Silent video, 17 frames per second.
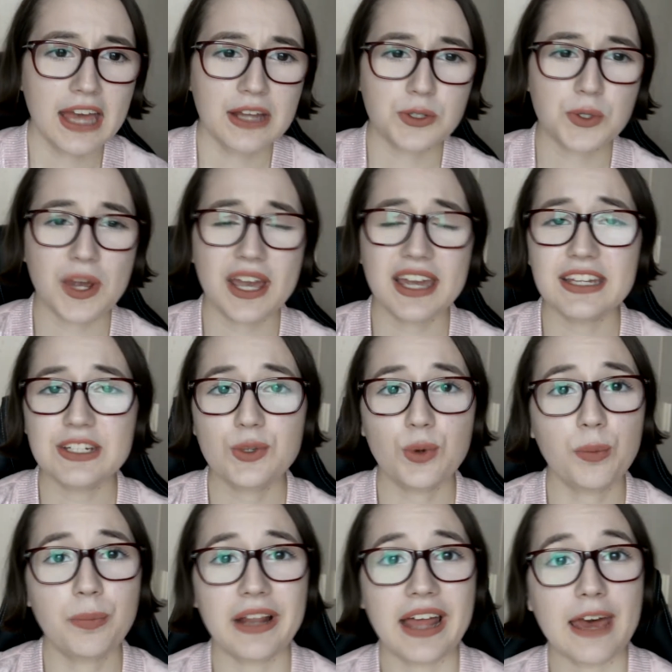trying to
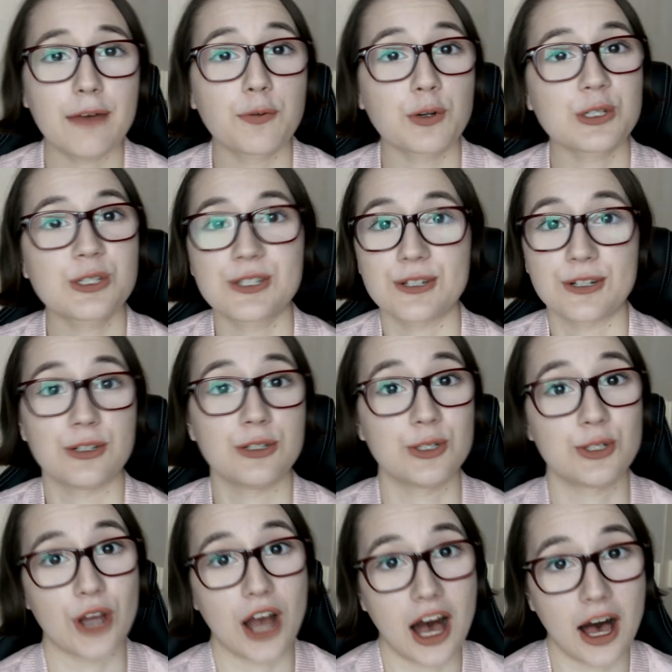apply for a certain
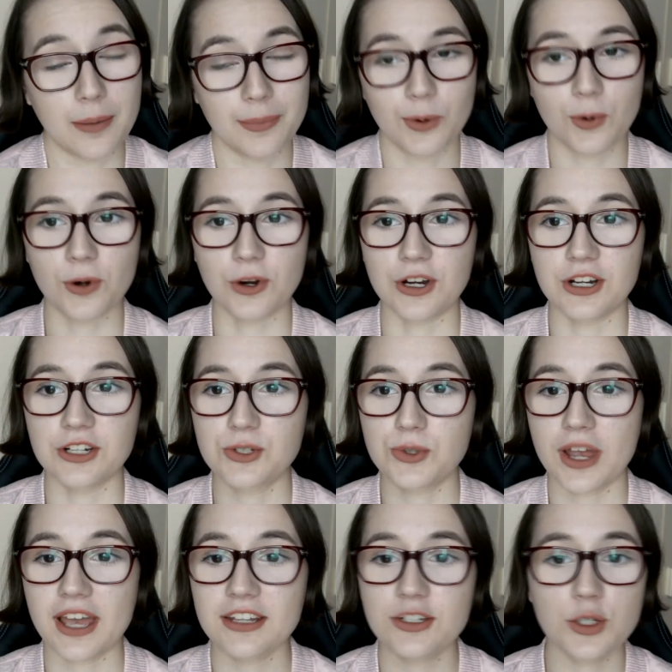job or
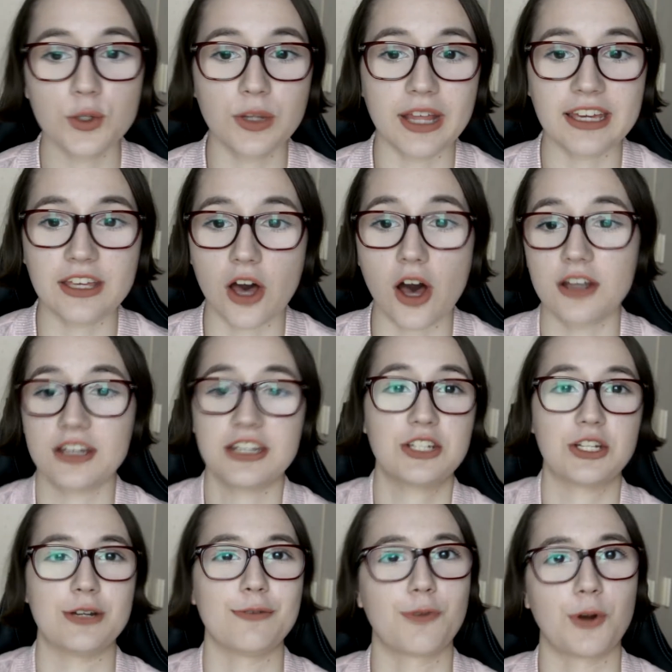trying to like
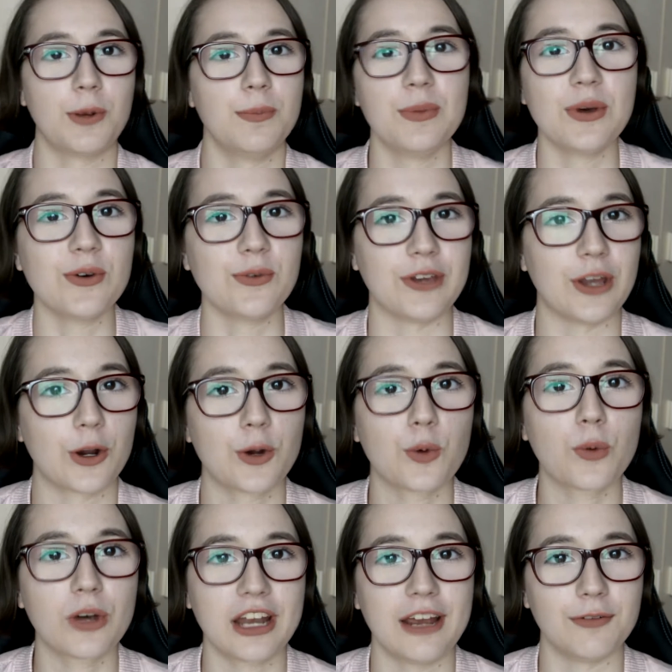audition for a movie or
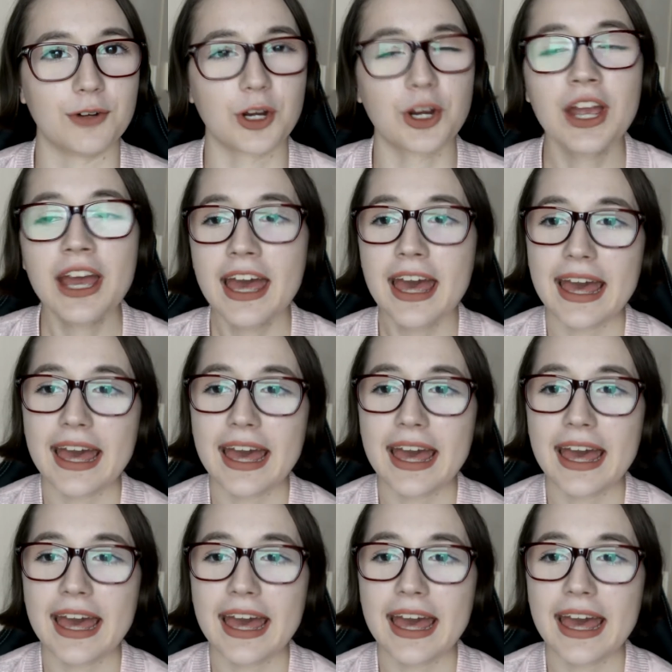whatever